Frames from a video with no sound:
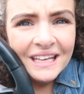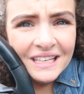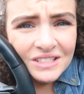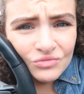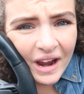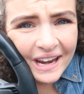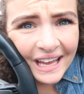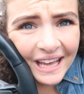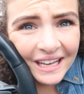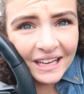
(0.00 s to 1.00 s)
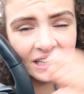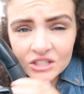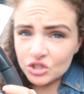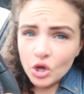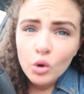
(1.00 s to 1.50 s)
It is raining.
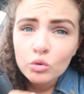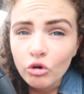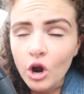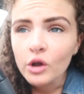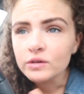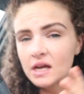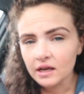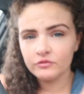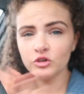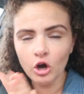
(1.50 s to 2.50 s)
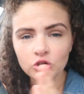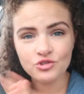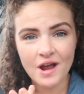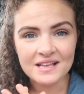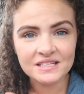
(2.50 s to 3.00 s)
It's so gross, and I've not
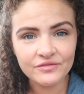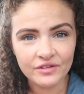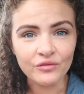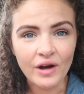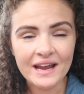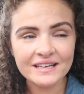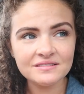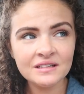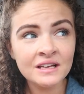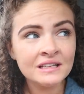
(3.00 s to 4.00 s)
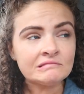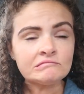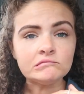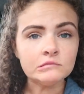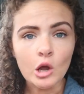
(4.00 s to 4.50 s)
dressed for the rain.
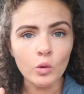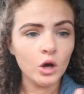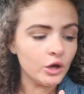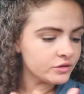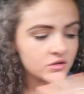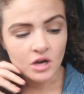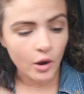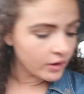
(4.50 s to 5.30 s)
No hood, no